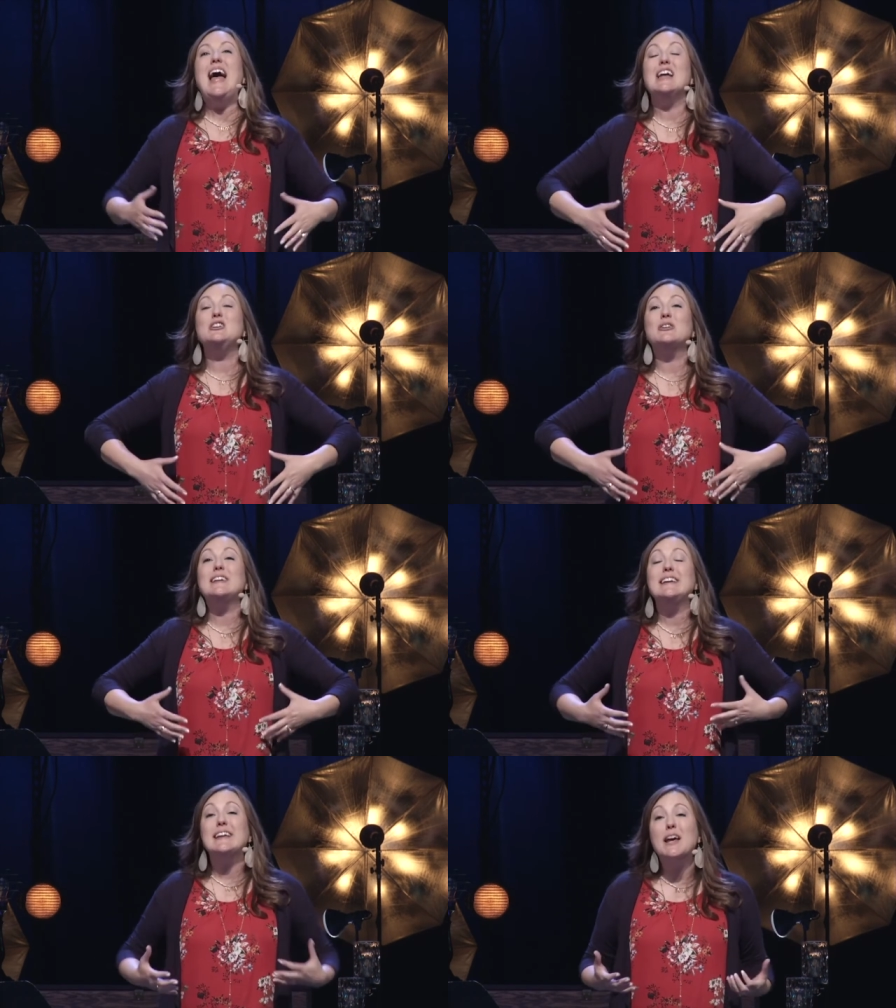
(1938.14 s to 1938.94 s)
And you're
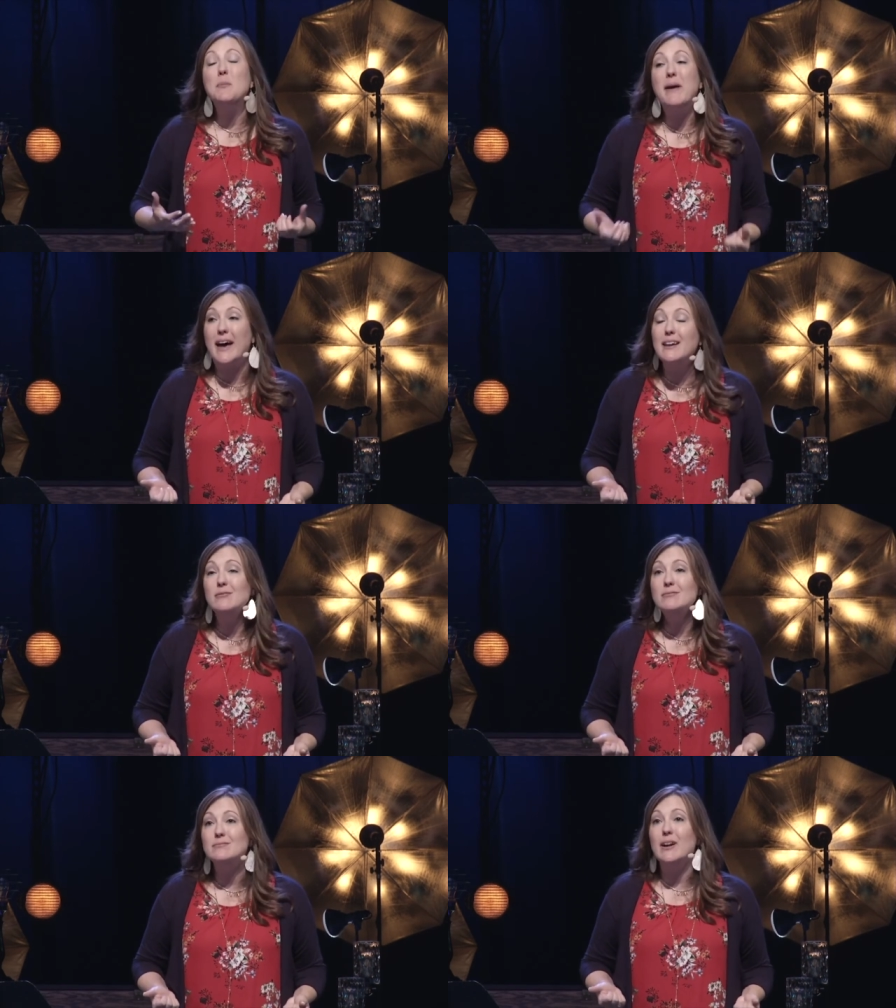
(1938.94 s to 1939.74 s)
gonna get out of bed,
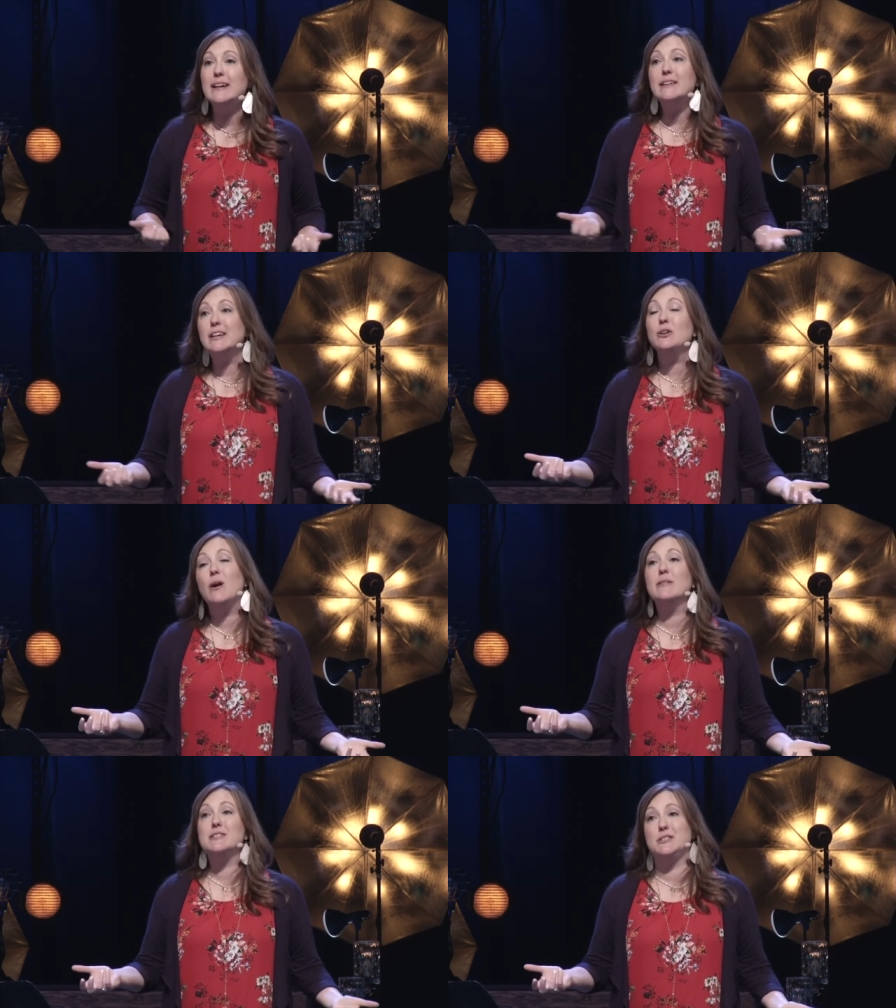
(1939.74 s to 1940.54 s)
right? Like you
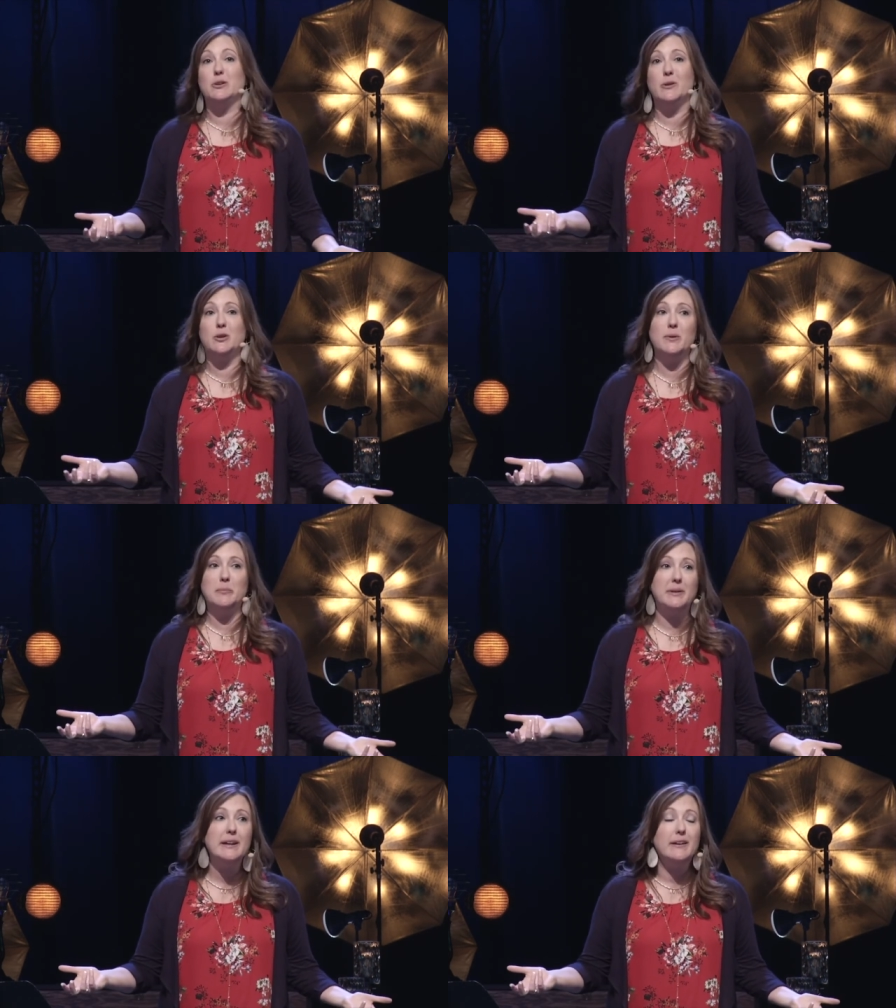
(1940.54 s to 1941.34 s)
always do, or you
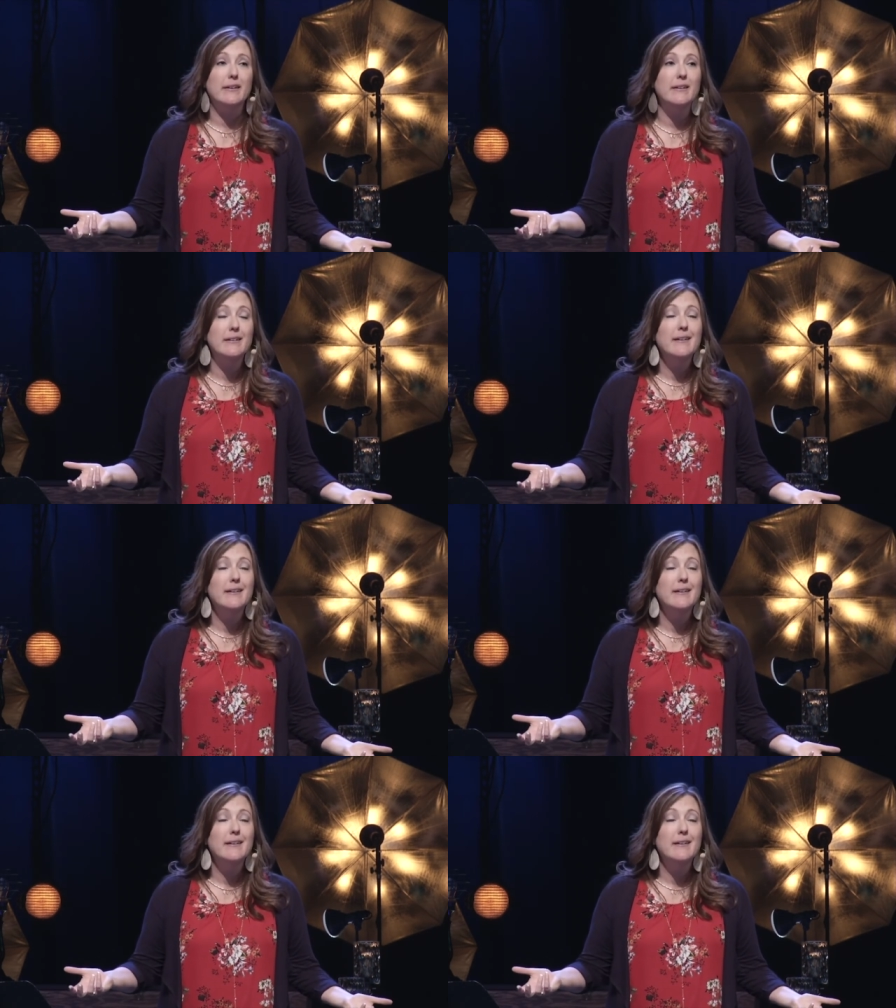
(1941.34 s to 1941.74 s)
wouldn't be here.